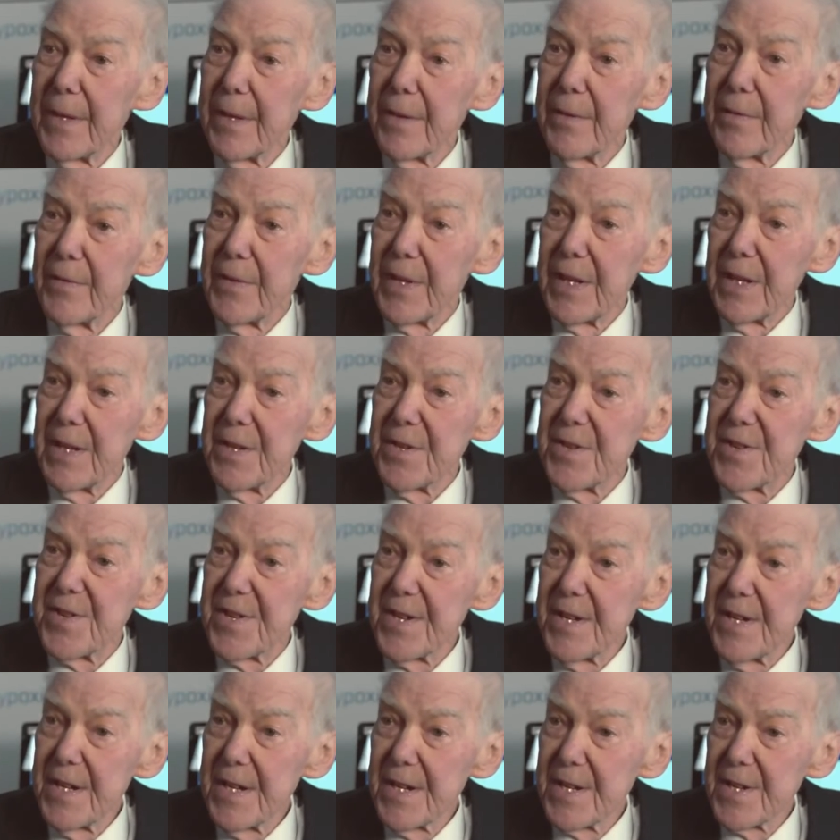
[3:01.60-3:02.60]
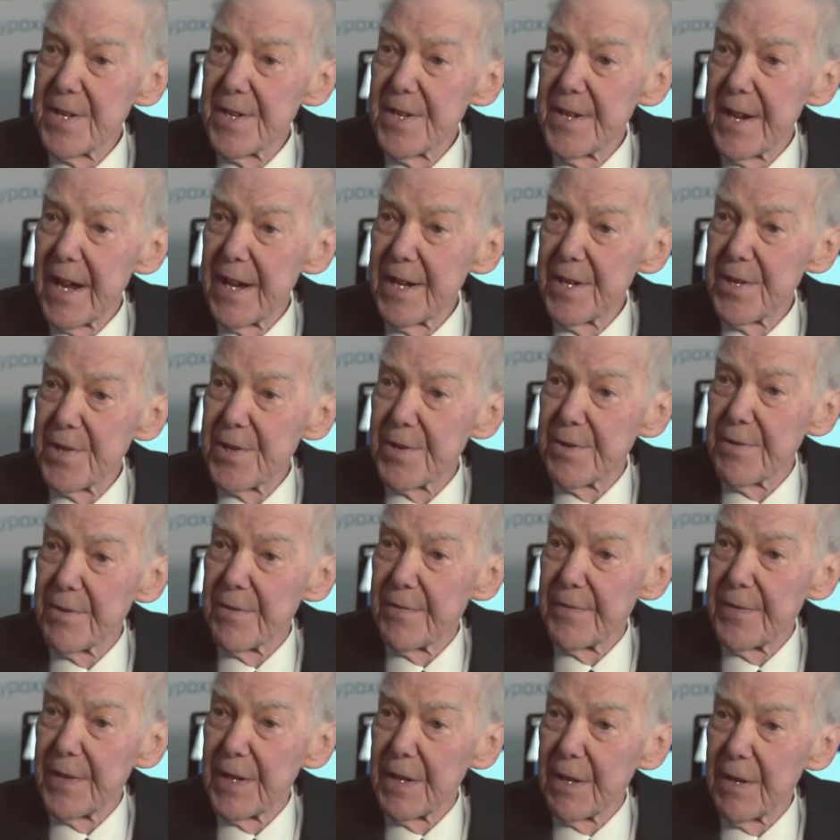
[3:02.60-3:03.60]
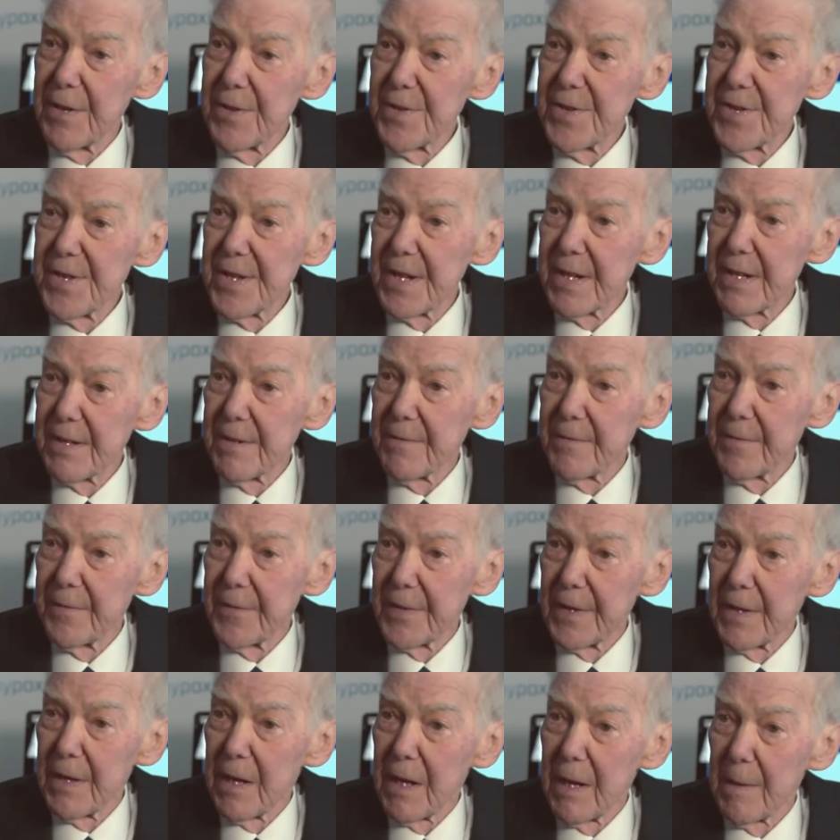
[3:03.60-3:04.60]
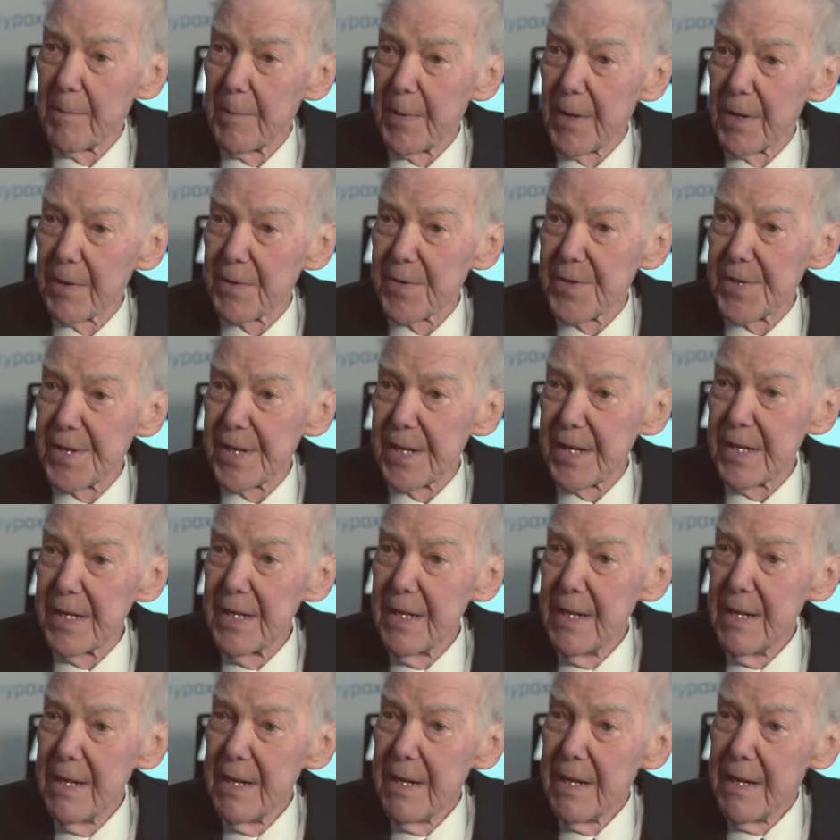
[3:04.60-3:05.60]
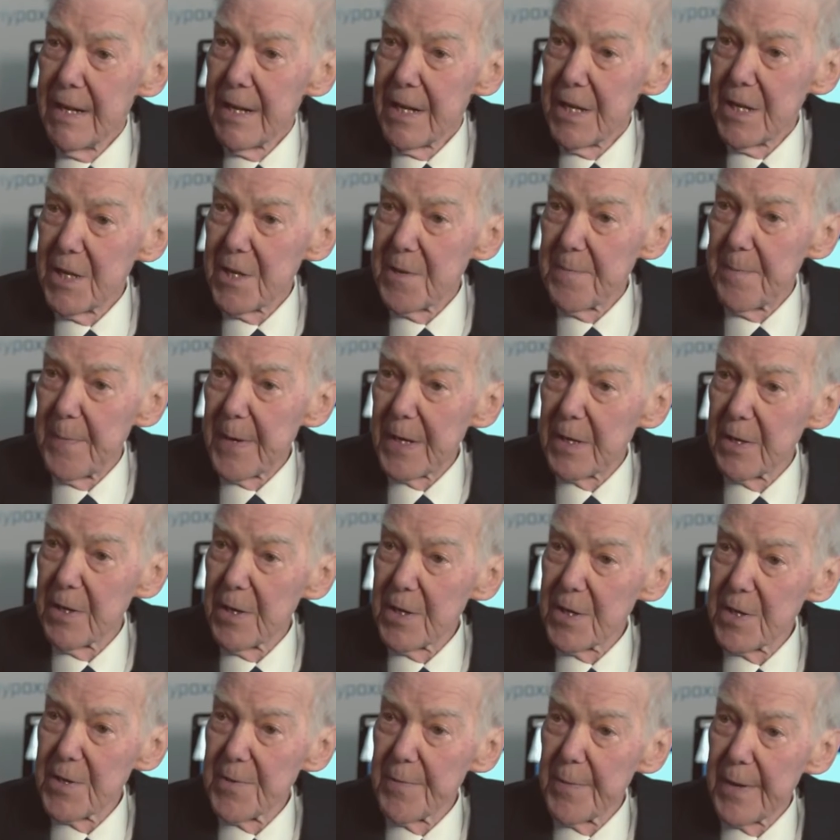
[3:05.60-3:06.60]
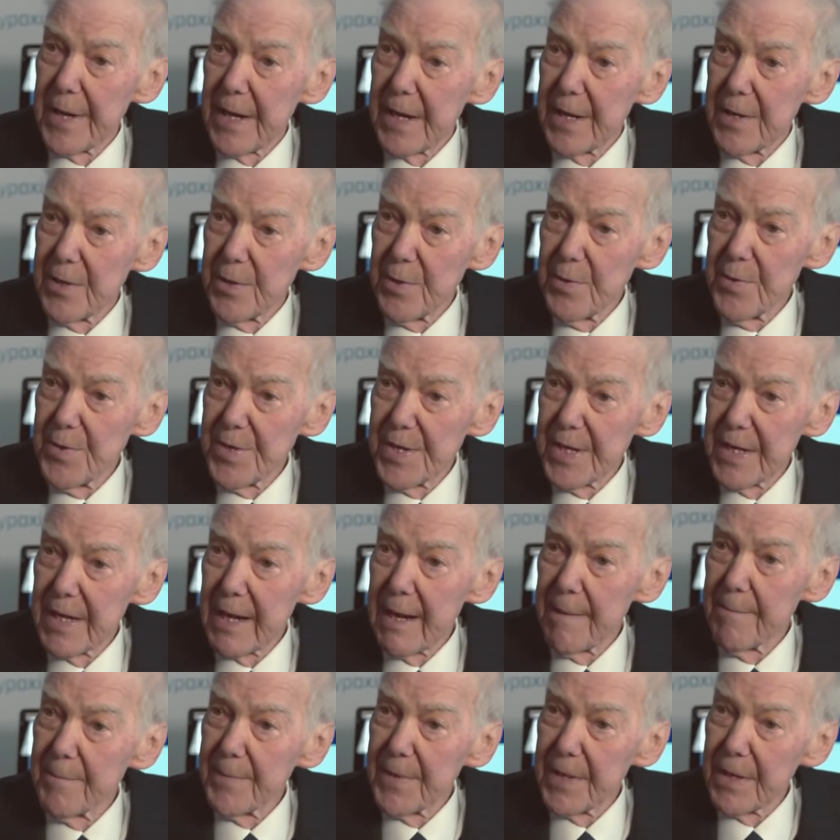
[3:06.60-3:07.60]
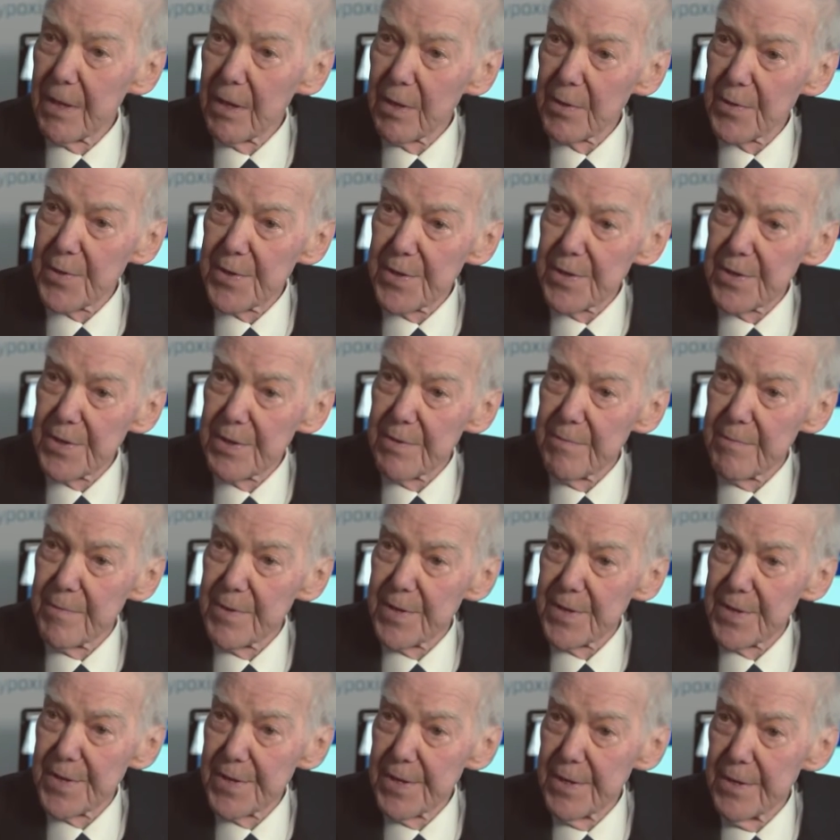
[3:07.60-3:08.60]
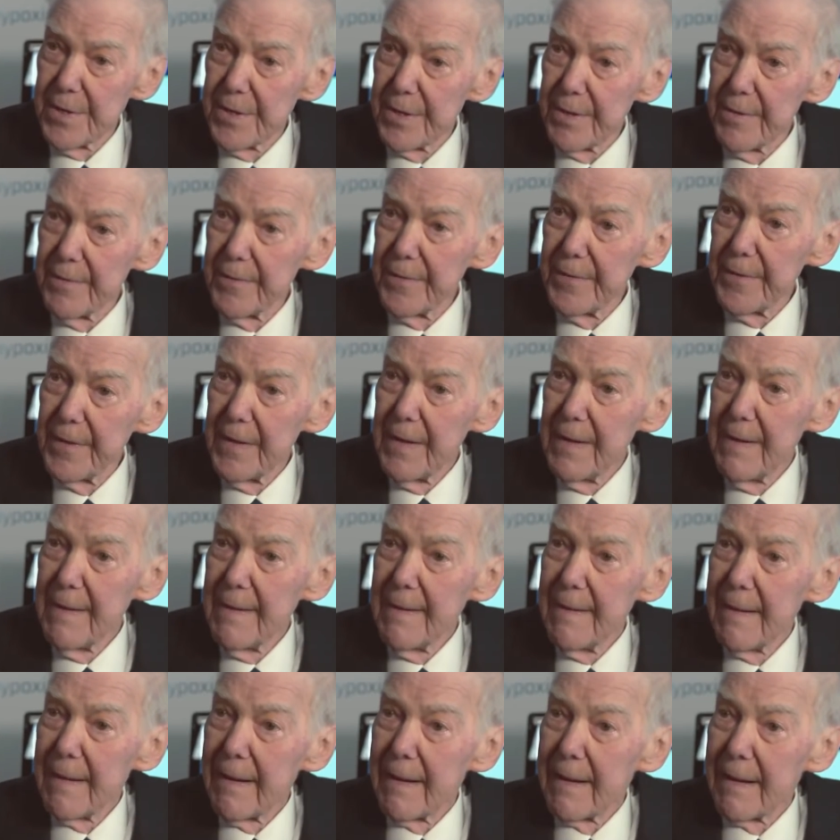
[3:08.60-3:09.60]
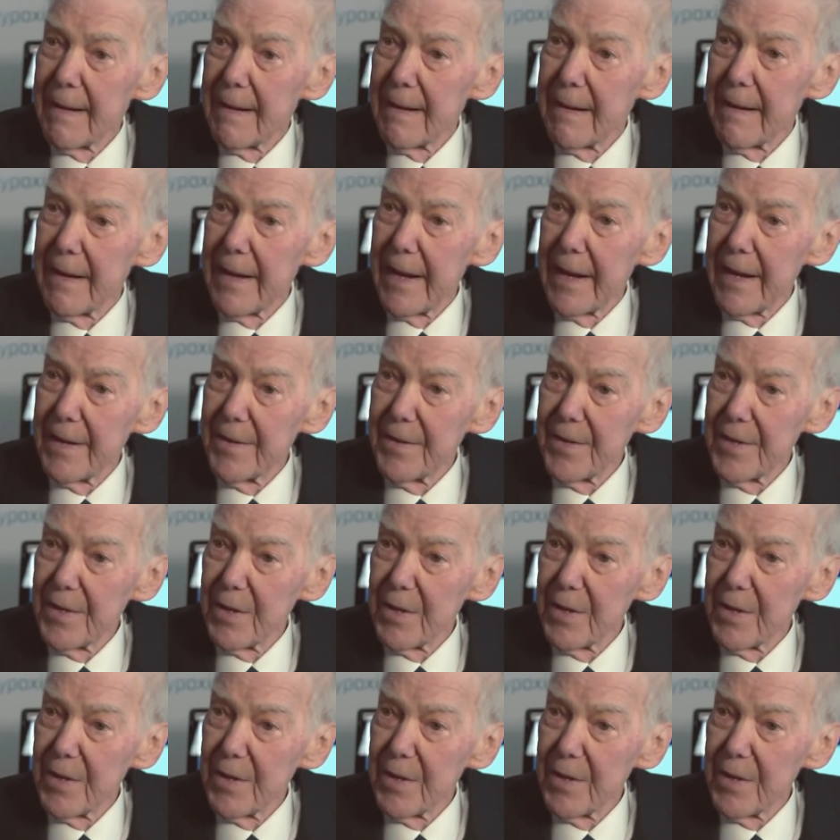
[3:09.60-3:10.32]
The insidious nature of the onset of the hypoxia is because we are using up the oxygen reserve, and the